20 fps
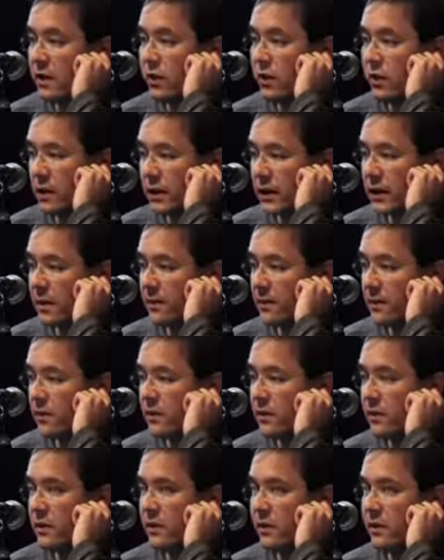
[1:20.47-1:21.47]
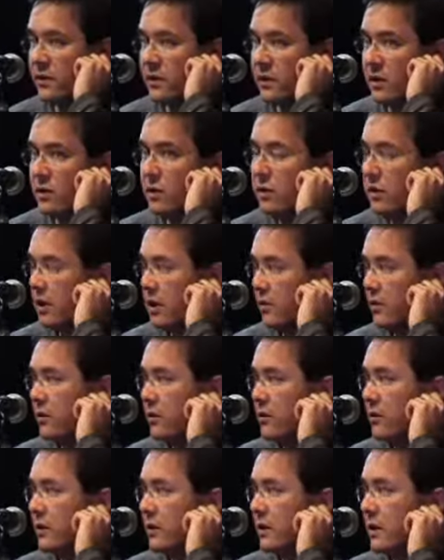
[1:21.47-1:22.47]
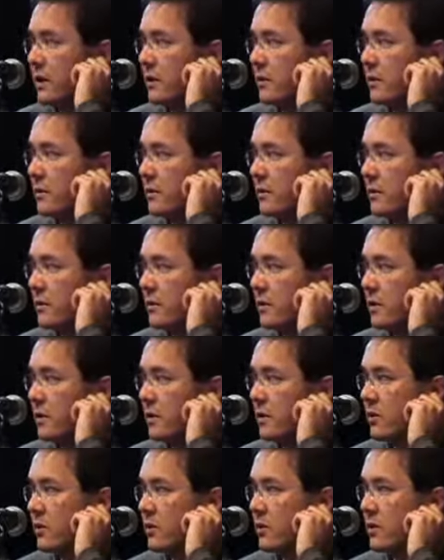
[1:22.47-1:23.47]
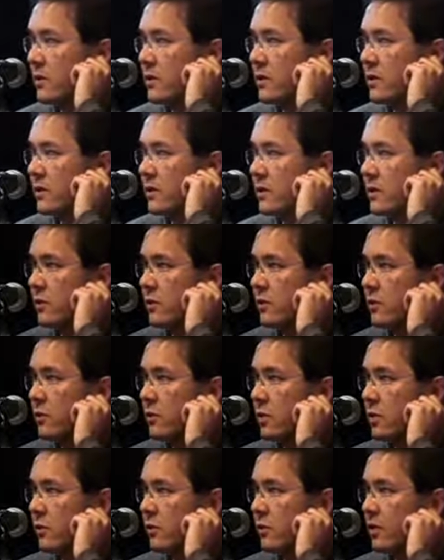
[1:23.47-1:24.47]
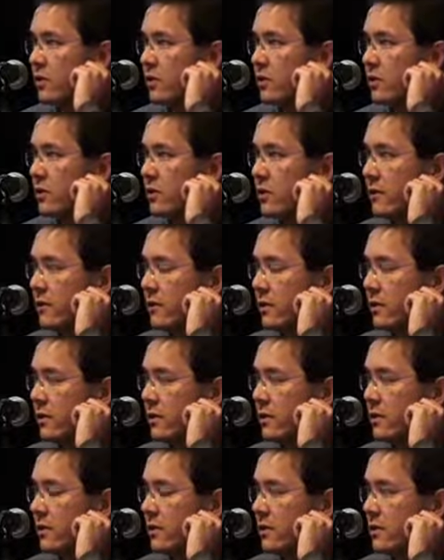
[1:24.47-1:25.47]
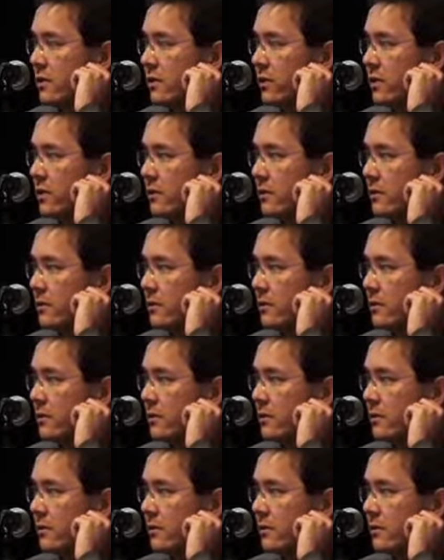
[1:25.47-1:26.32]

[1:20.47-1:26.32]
what happened was it slowed the images down so much more, and it took the pressure off the need to interpret.